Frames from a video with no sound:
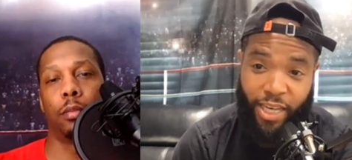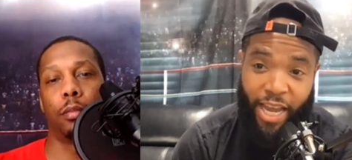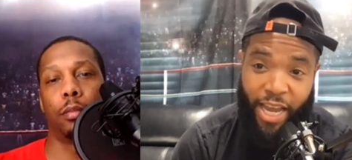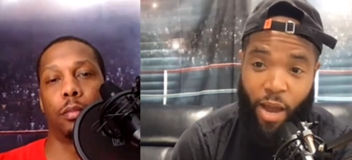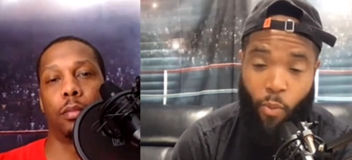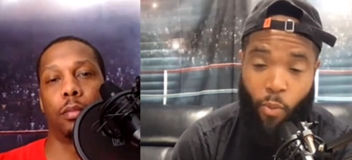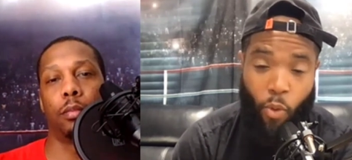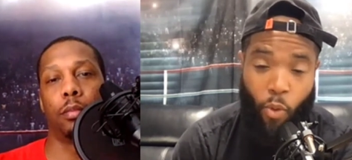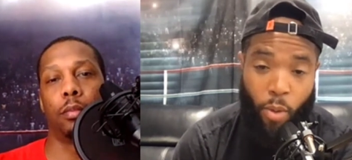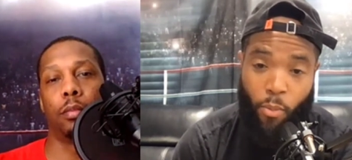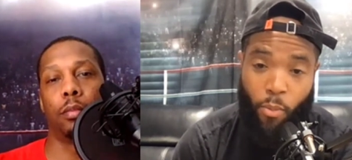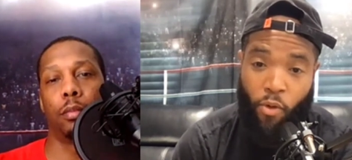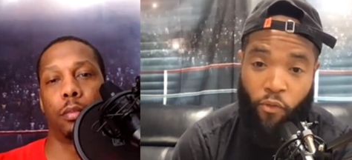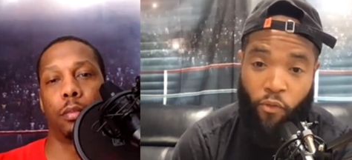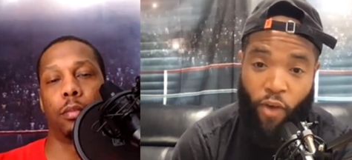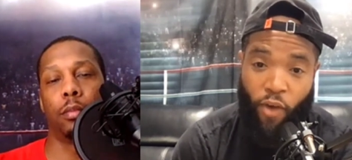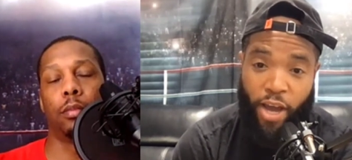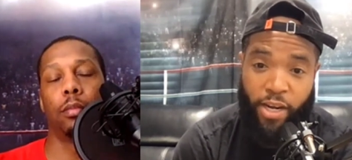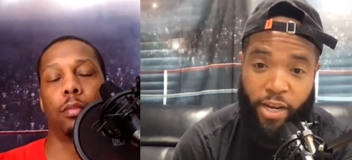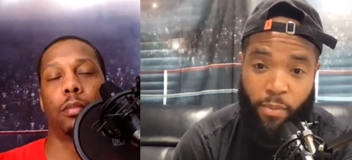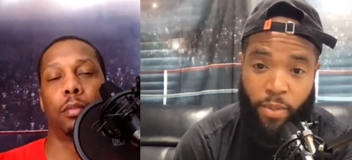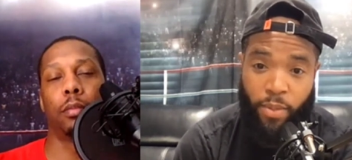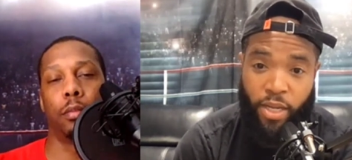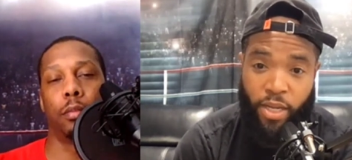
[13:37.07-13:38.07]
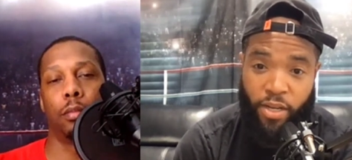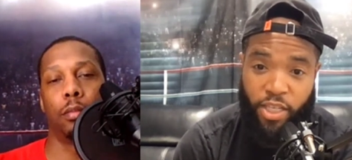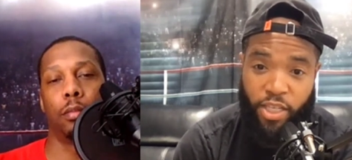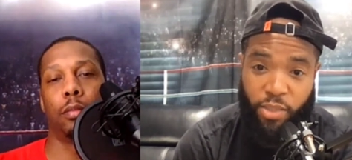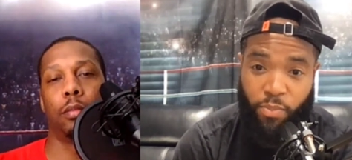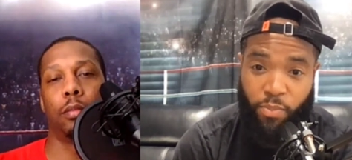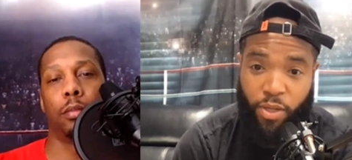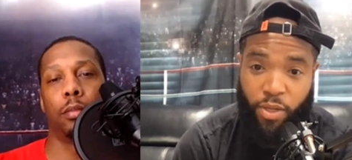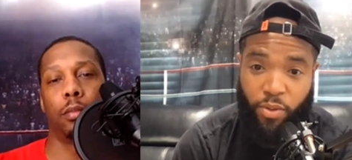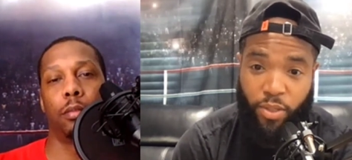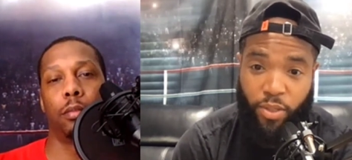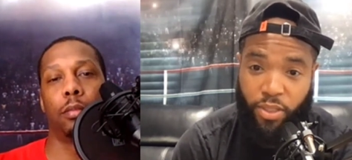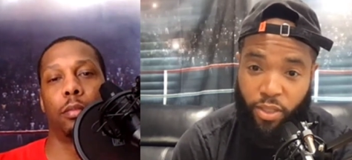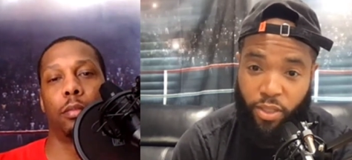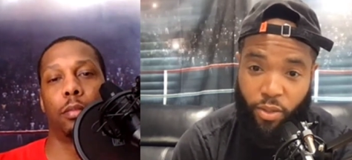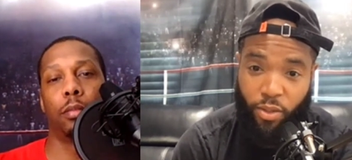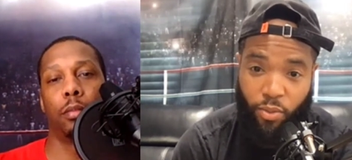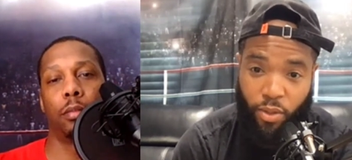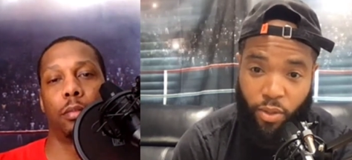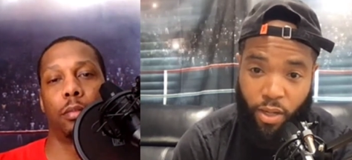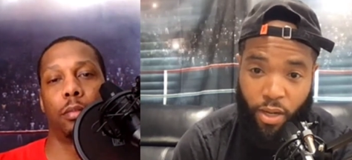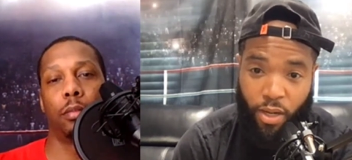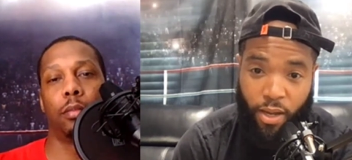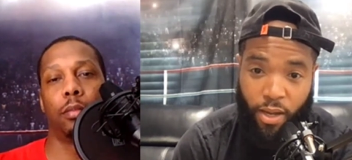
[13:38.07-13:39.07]
Speaker 1: They got one more fight to be undisputed.
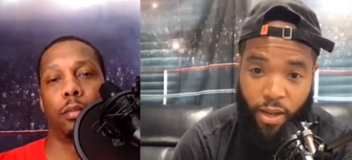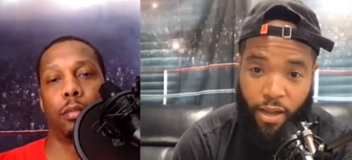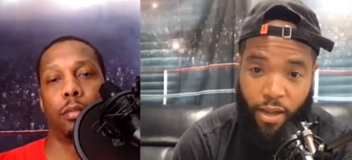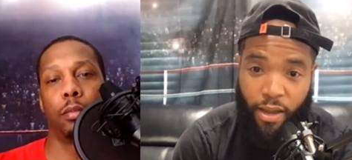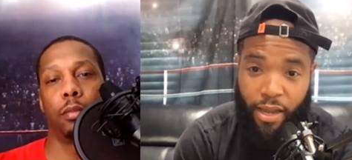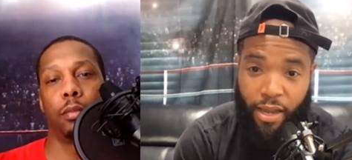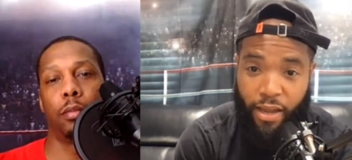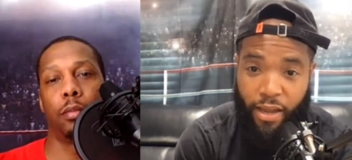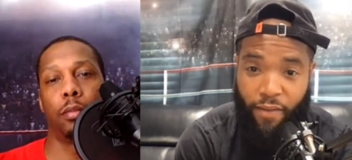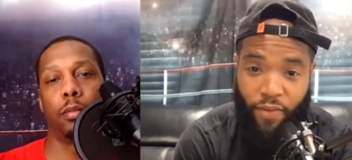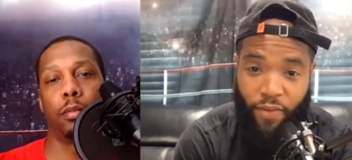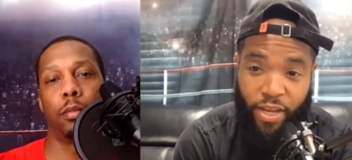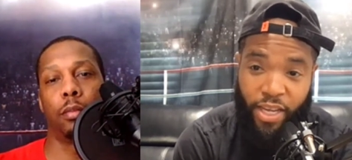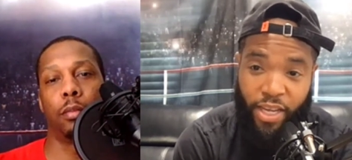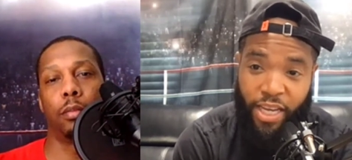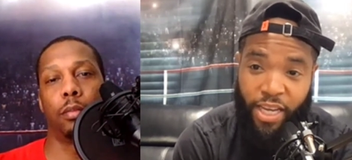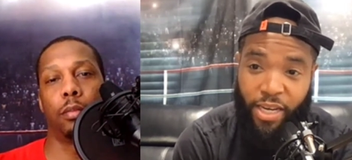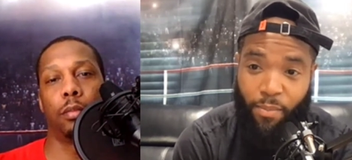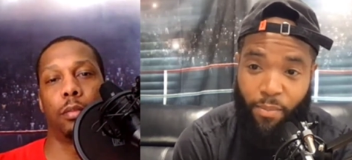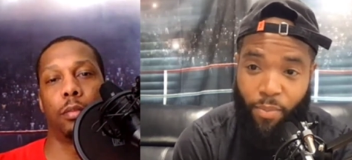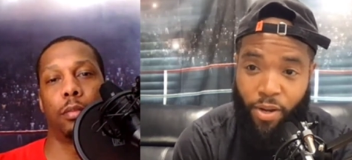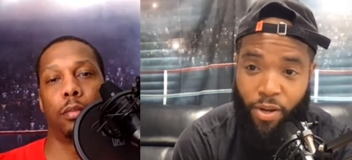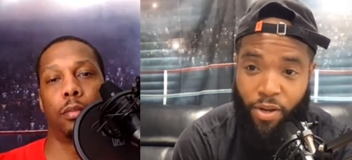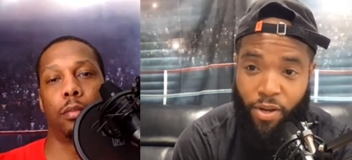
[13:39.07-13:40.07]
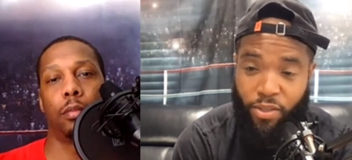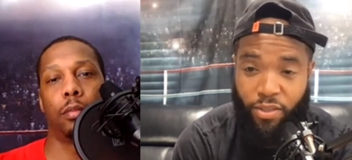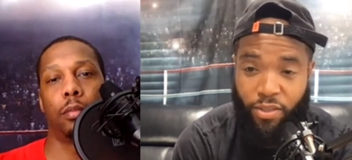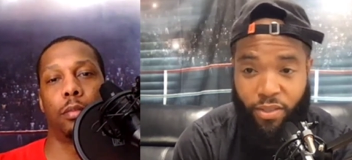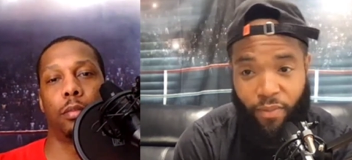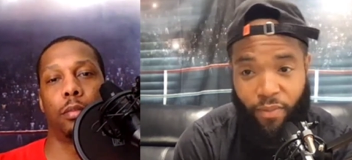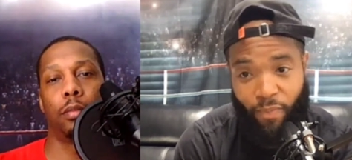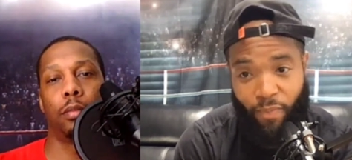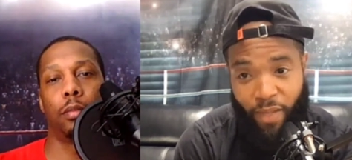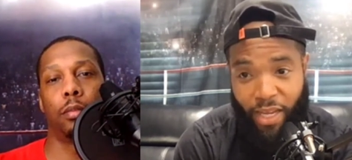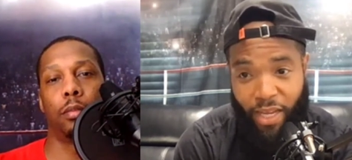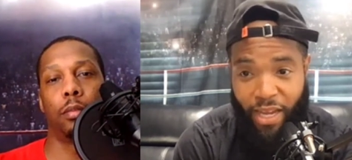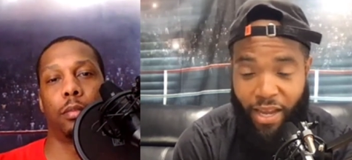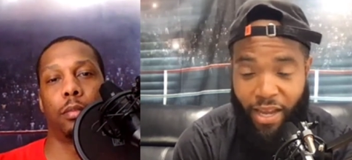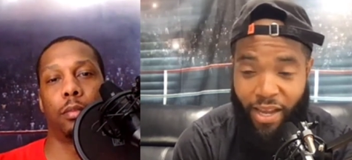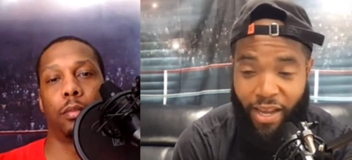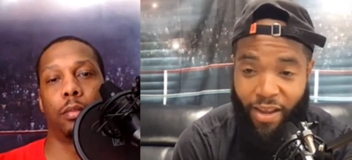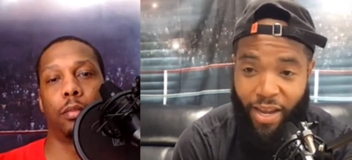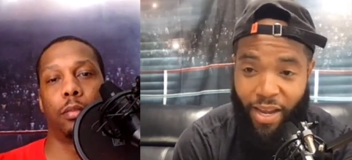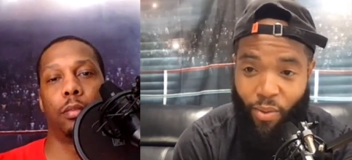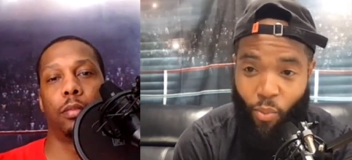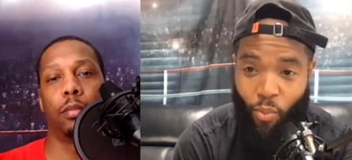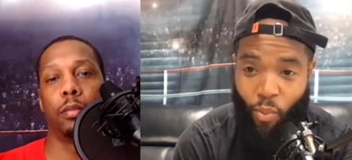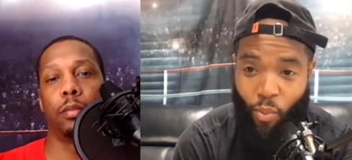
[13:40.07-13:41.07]
So if he can get the belt
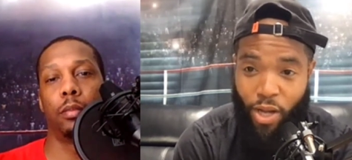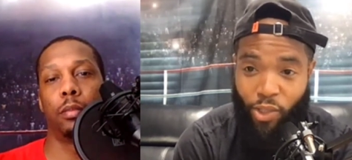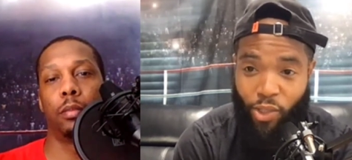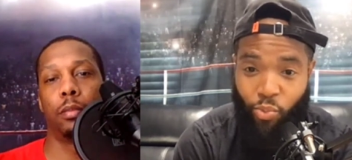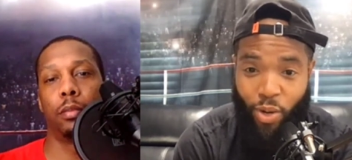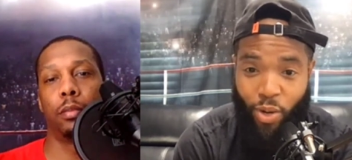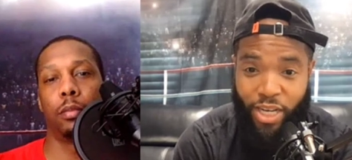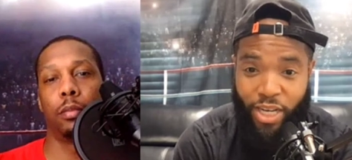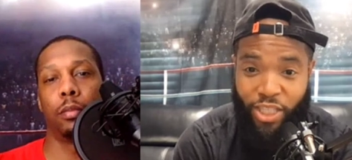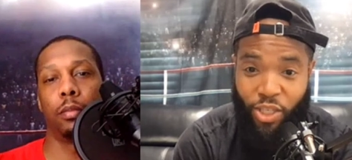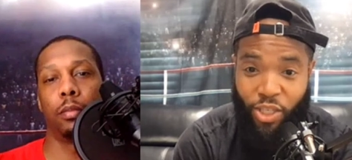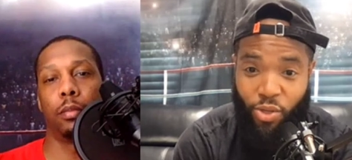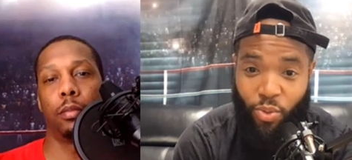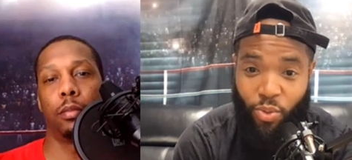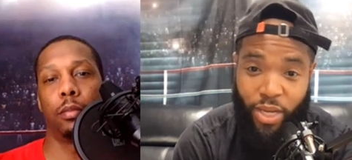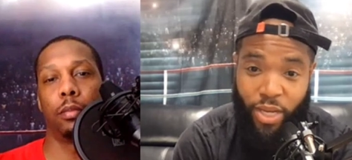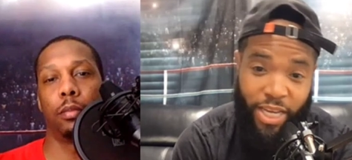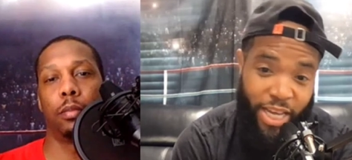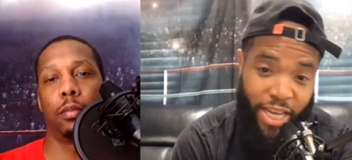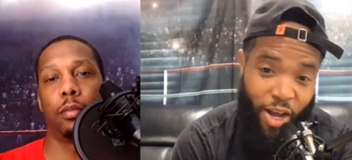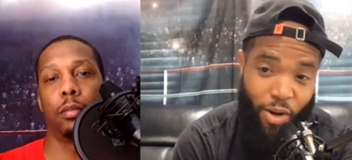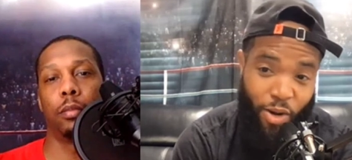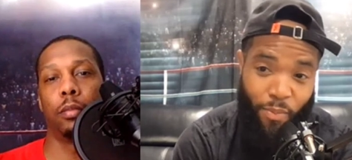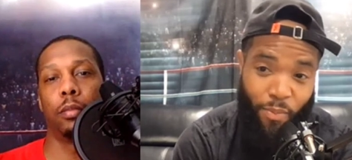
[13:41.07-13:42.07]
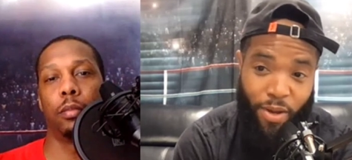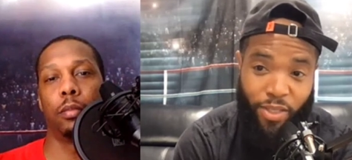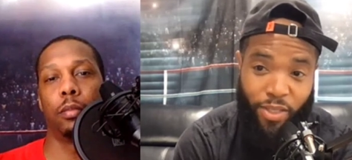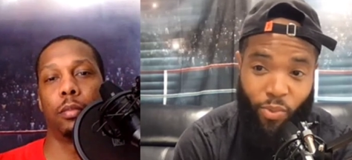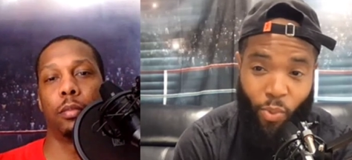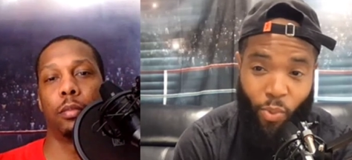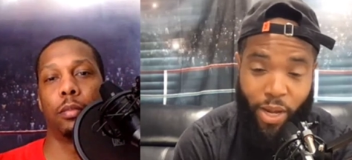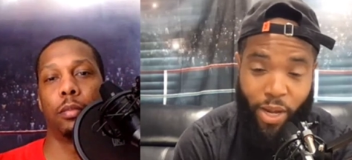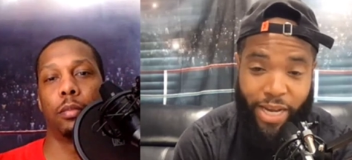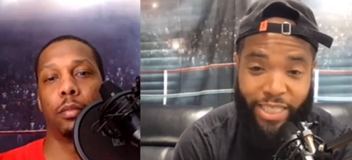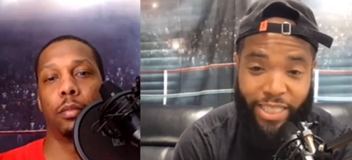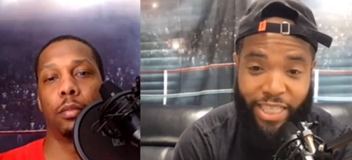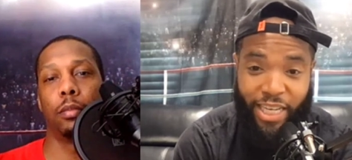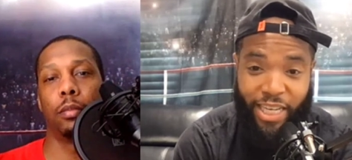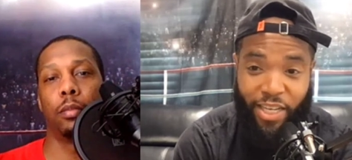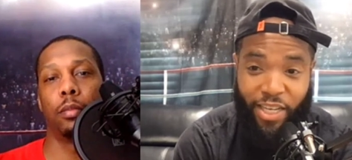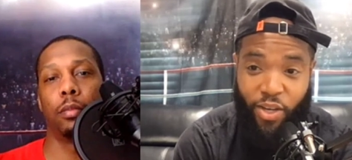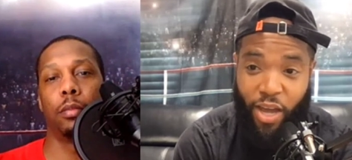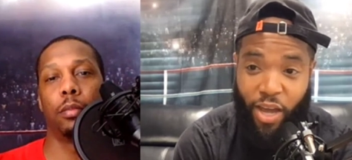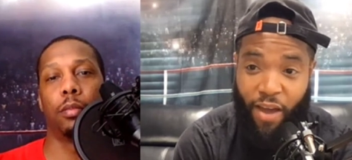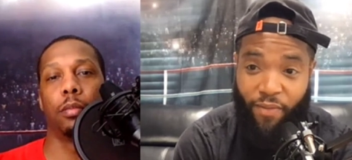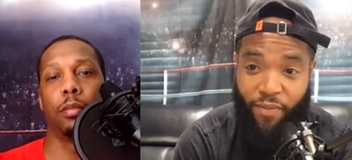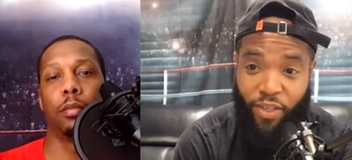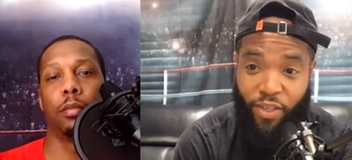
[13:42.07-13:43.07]
and at 122 and he get all the belts in
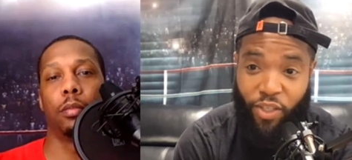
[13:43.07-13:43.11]
118, you